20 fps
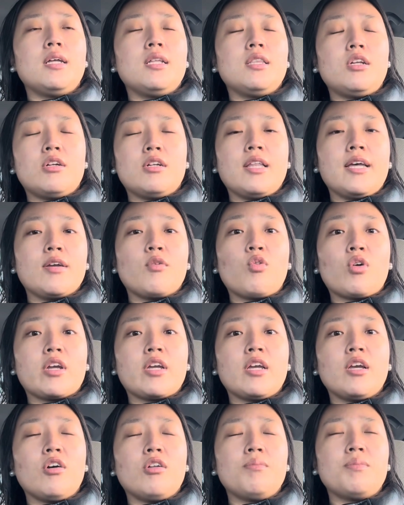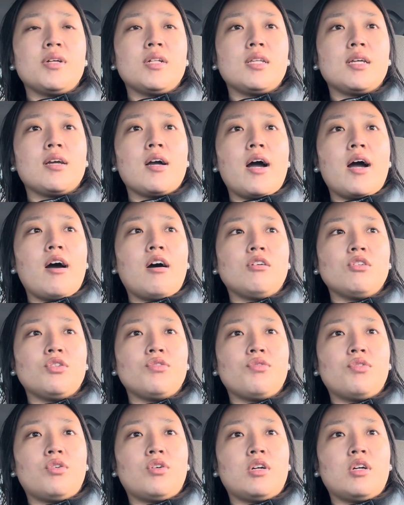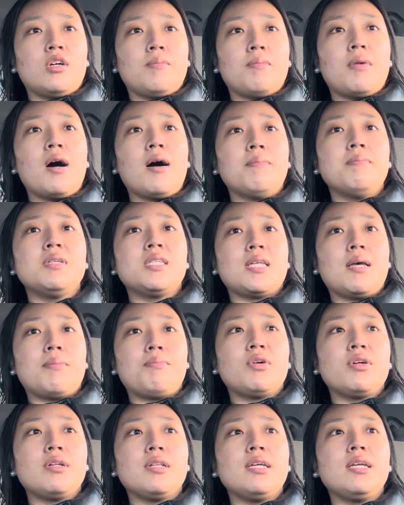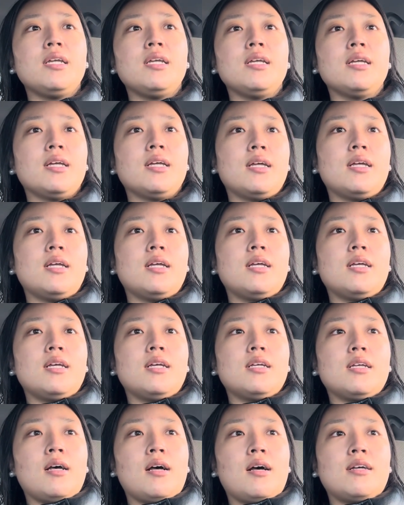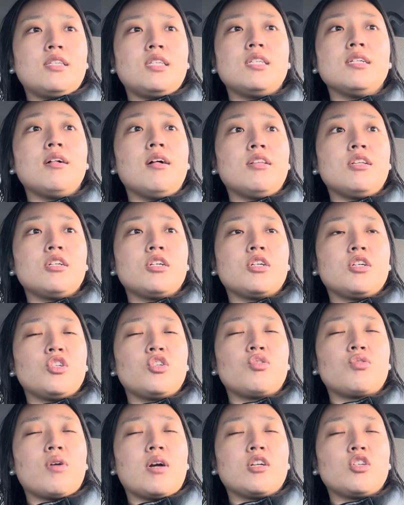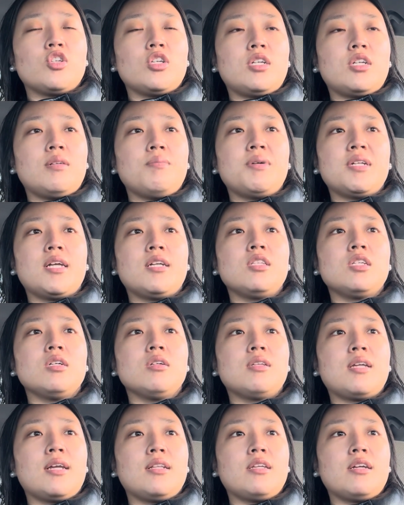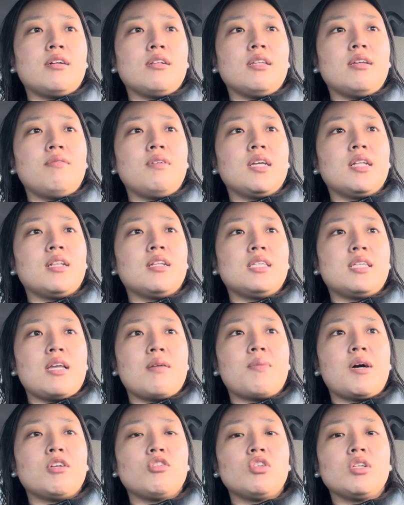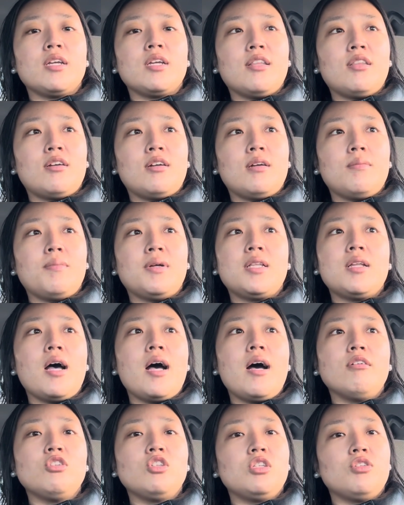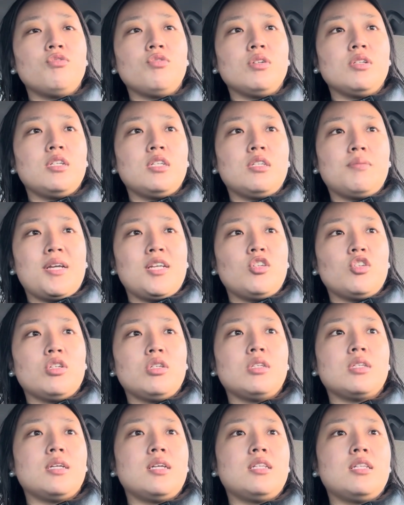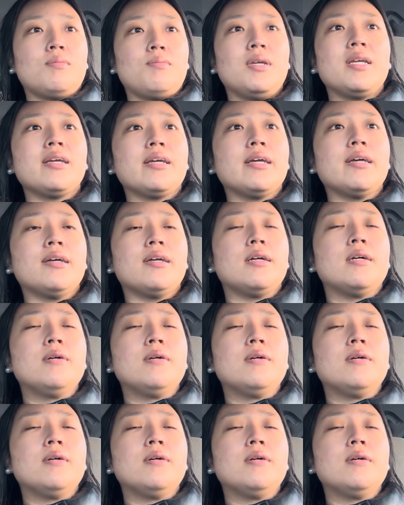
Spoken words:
They're like working on building a house for mom separately, still under construction, but until then they're living in the same house together. But the house is really spacious, it's big.